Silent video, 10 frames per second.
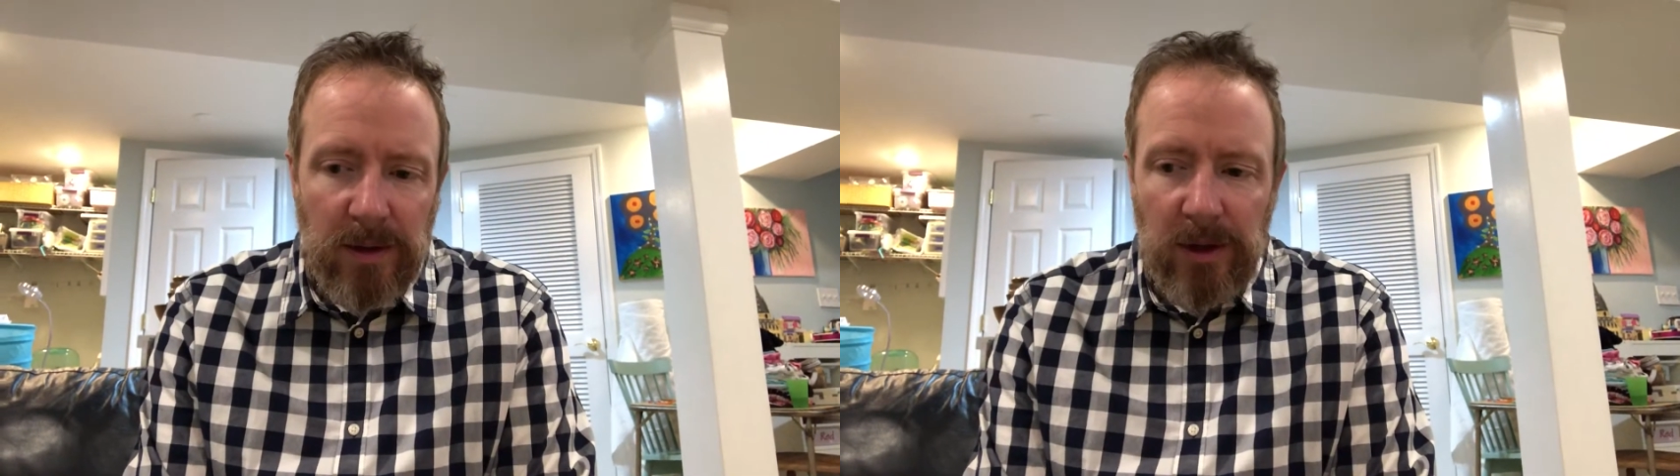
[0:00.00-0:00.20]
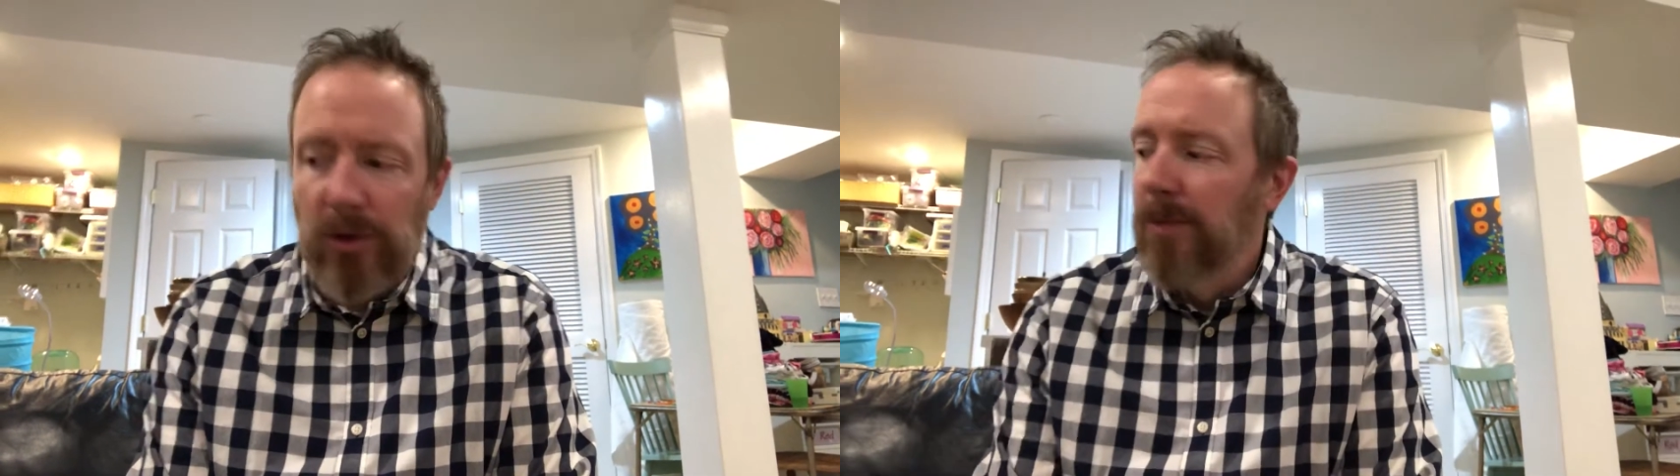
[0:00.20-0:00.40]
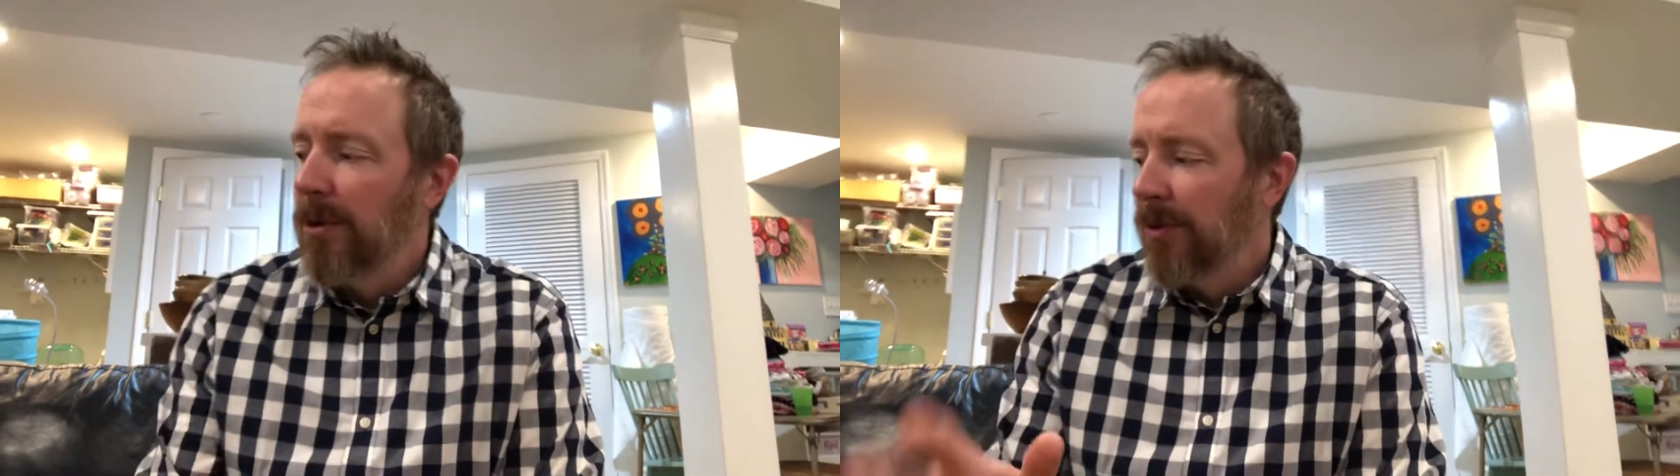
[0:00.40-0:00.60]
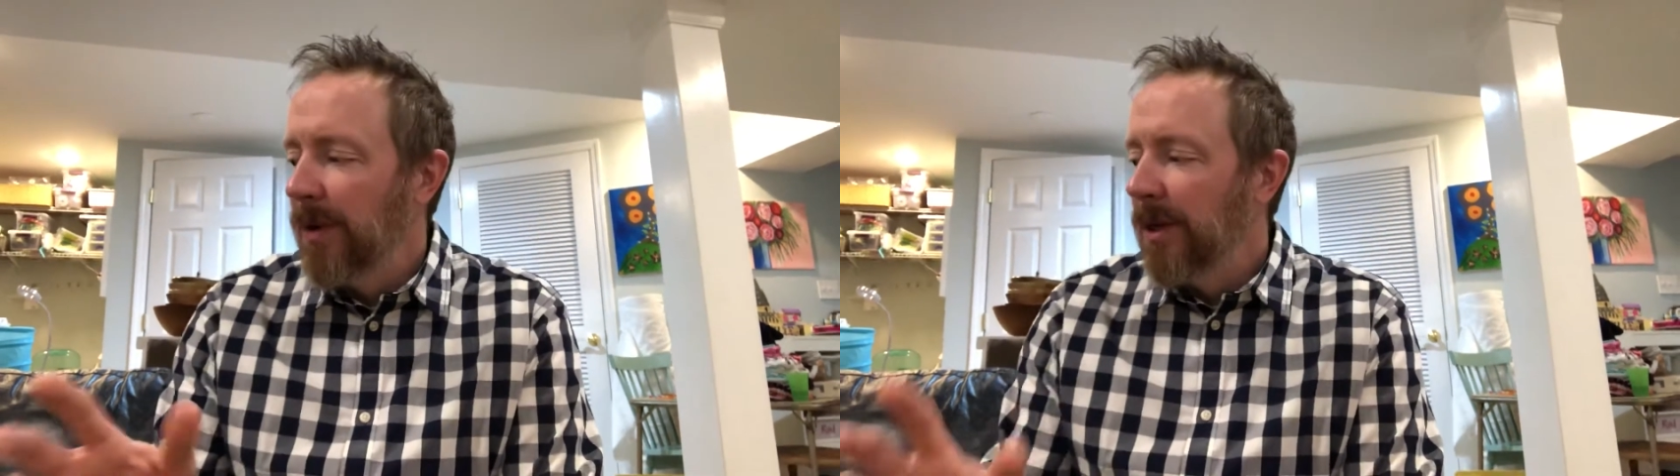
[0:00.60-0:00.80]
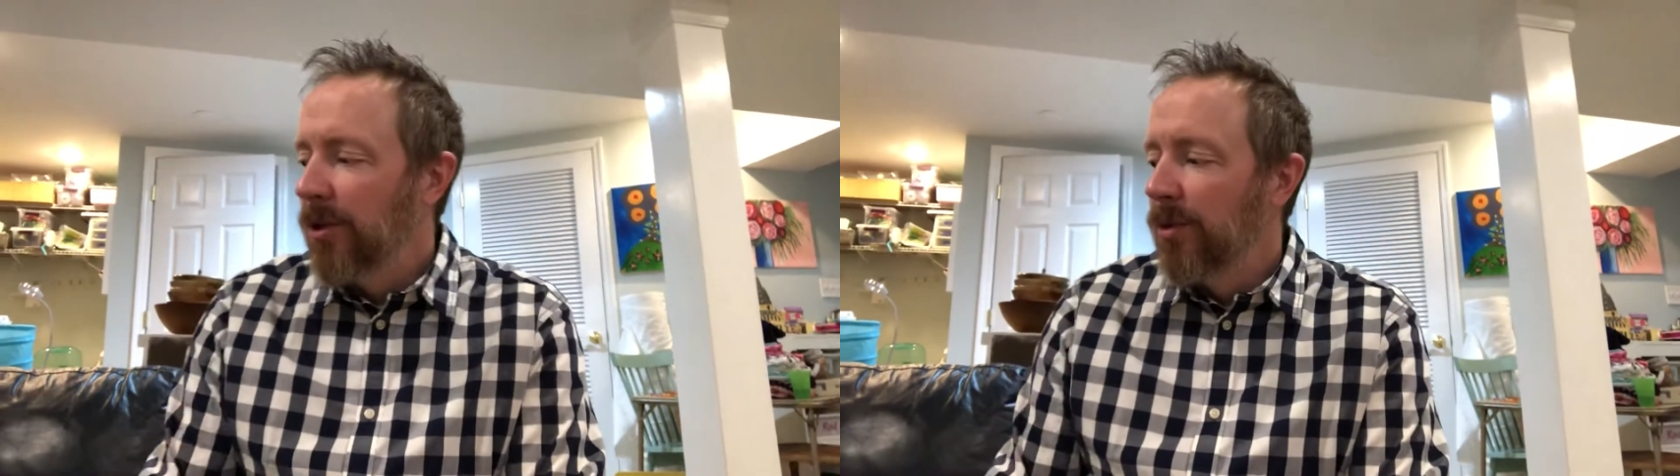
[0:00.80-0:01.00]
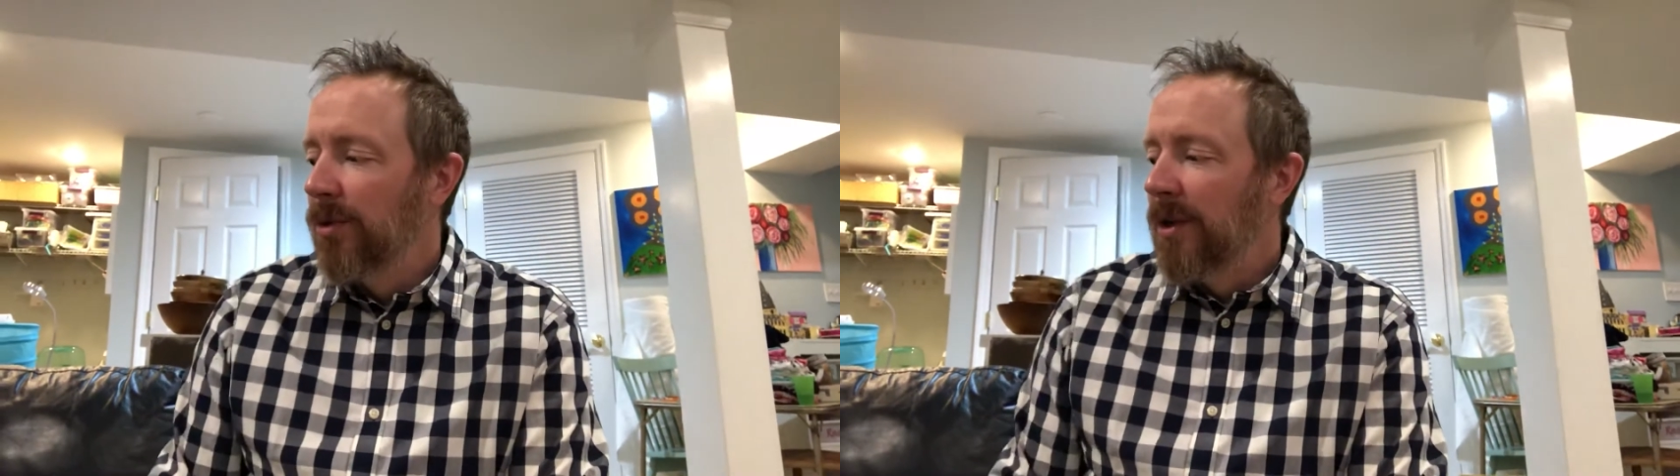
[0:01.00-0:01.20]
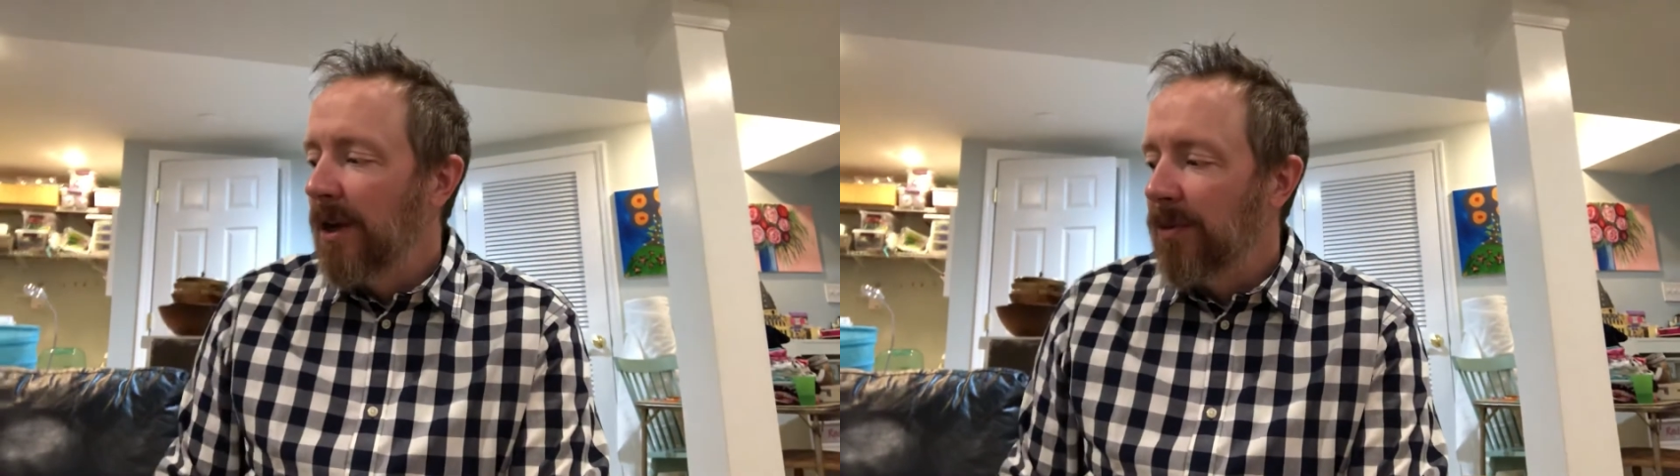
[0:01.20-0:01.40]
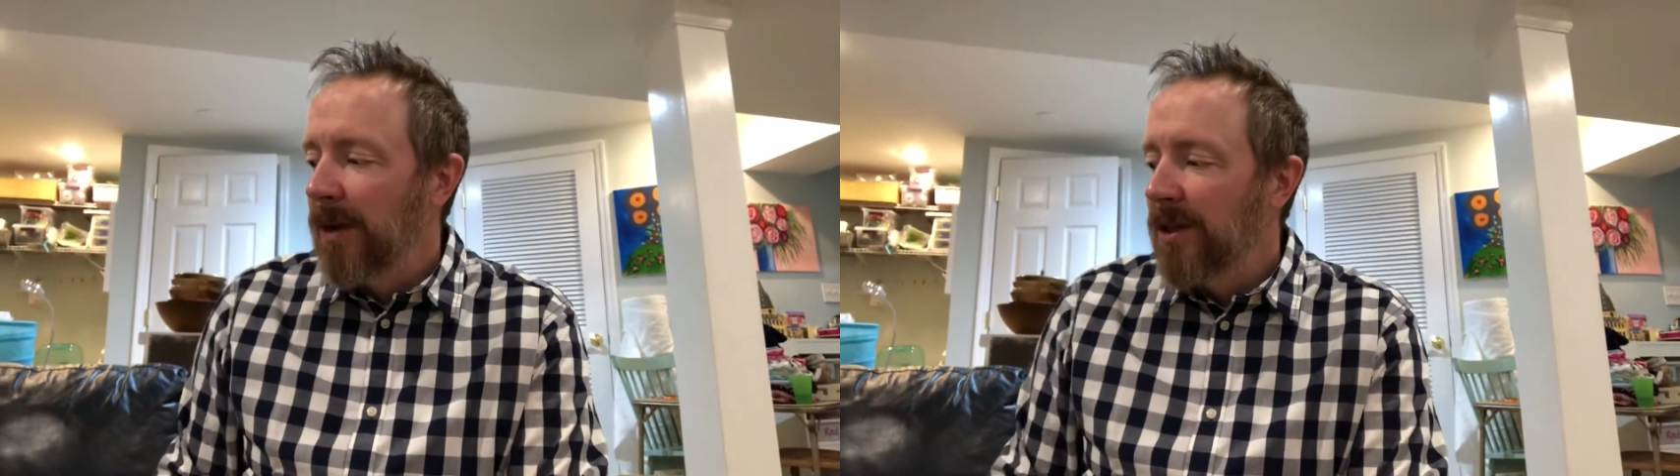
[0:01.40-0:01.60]
crude birth rate and crude
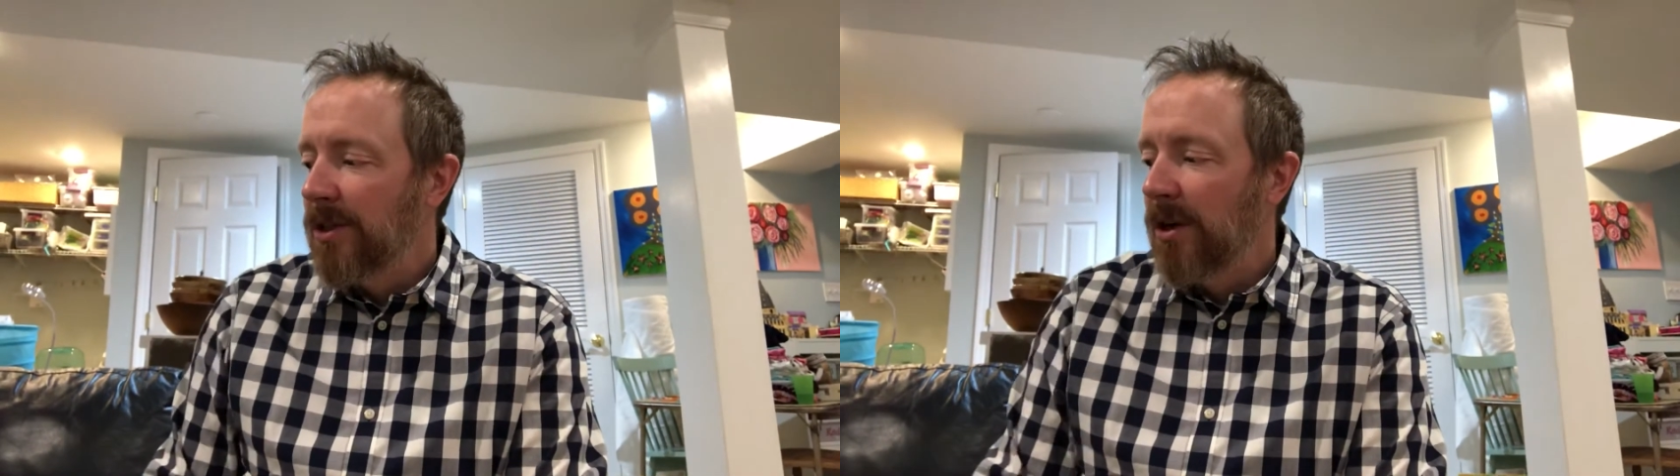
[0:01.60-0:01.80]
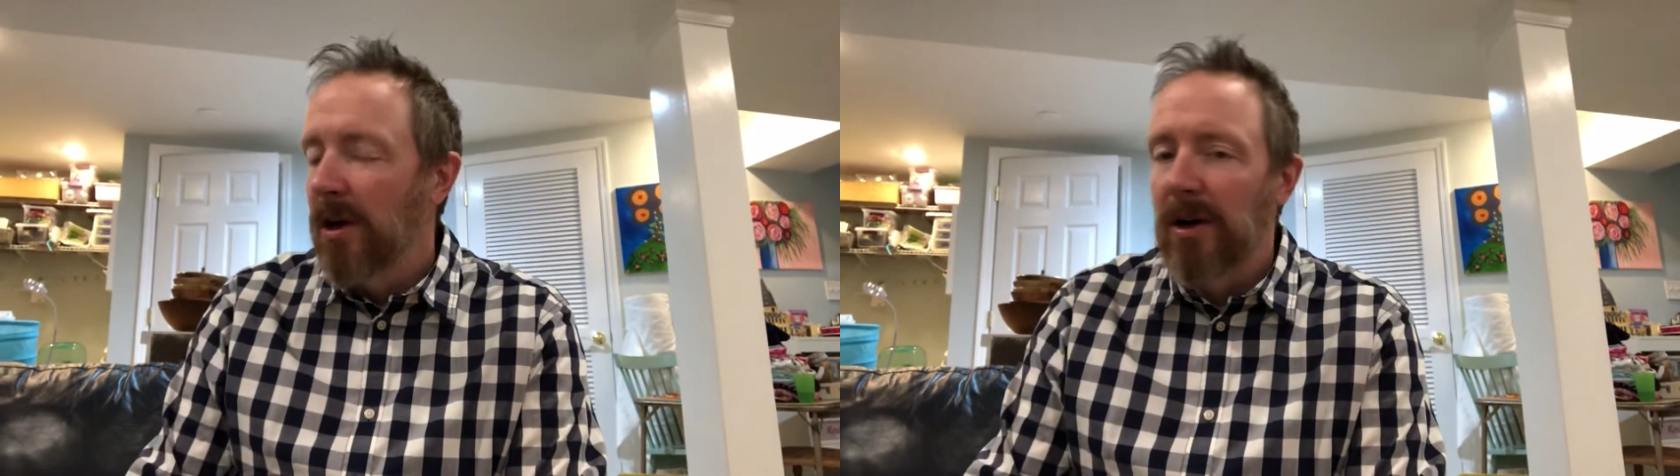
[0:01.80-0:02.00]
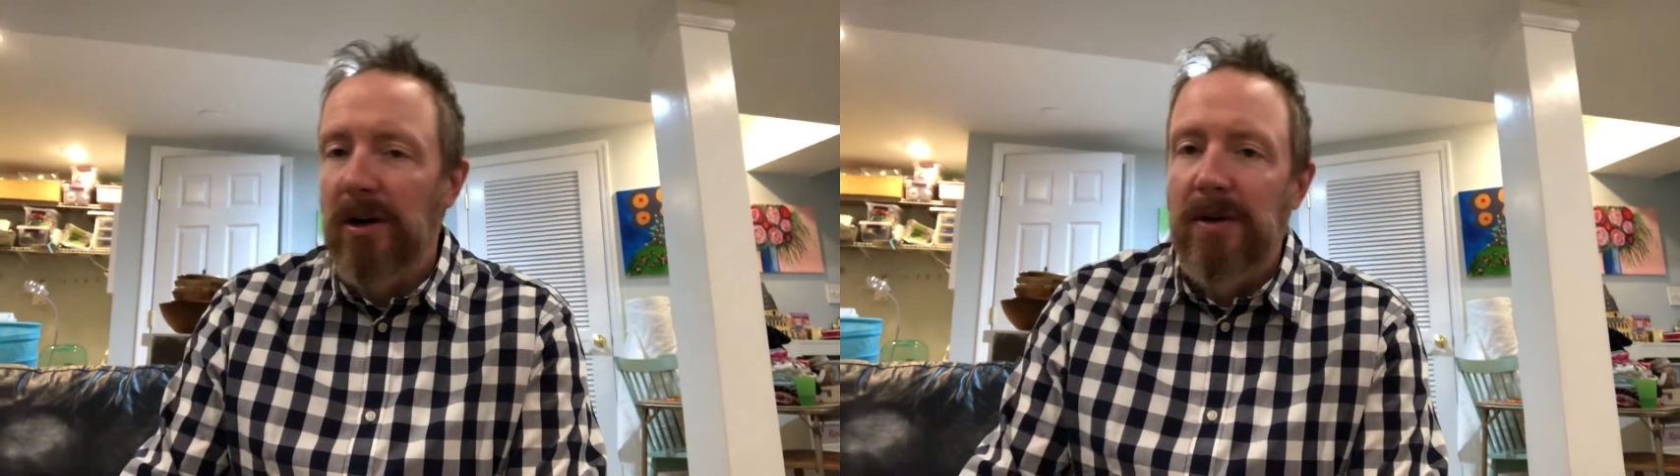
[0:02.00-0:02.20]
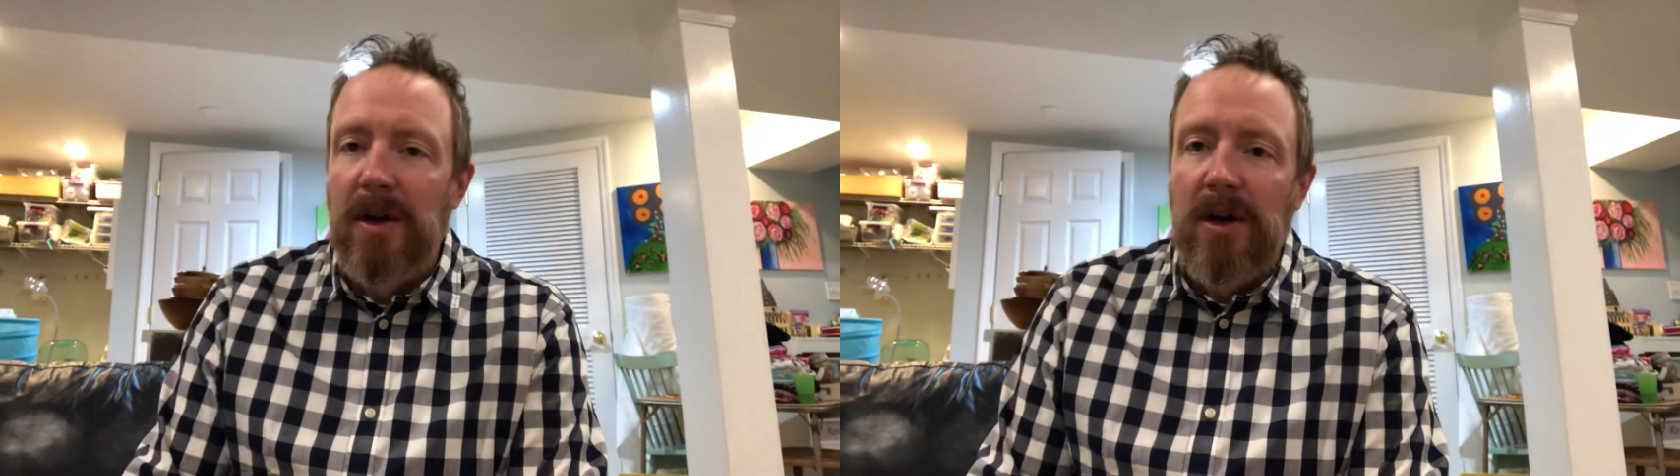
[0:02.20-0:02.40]
death rates are